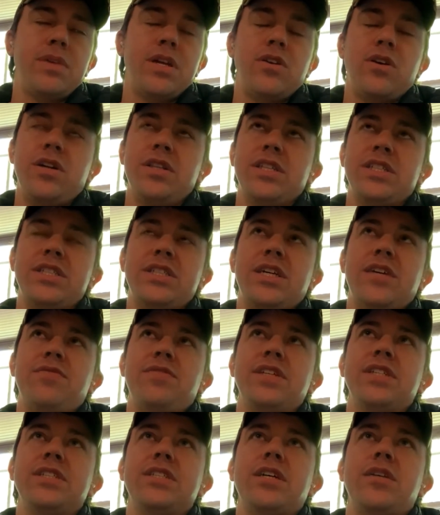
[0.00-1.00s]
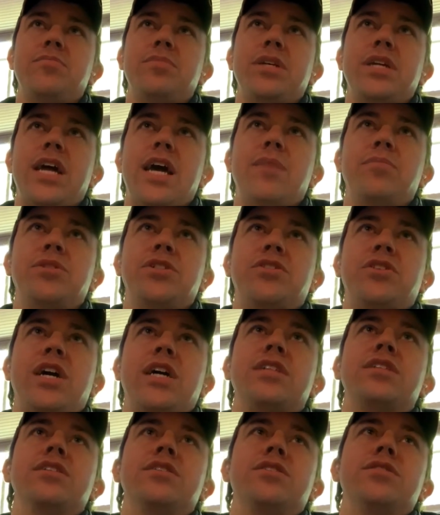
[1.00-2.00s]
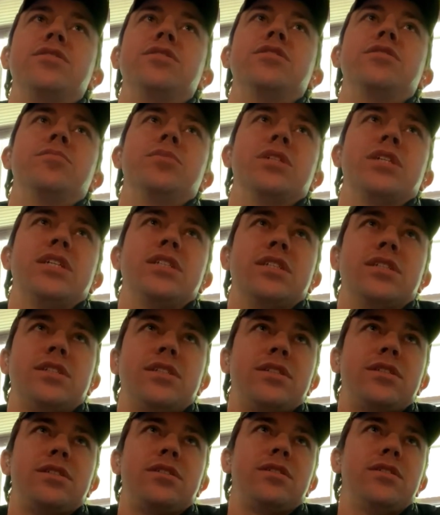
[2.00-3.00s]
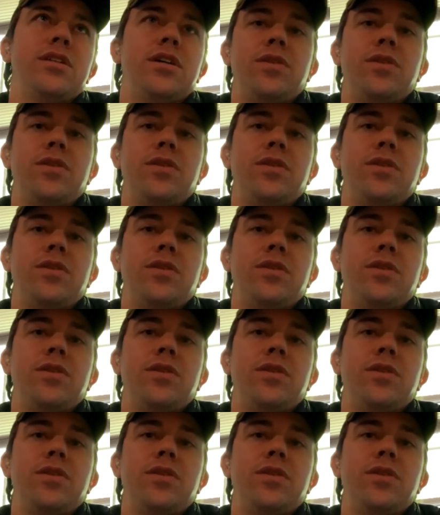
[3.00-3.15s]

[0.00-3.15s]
and all this stuff ends up being abstracted to you because it's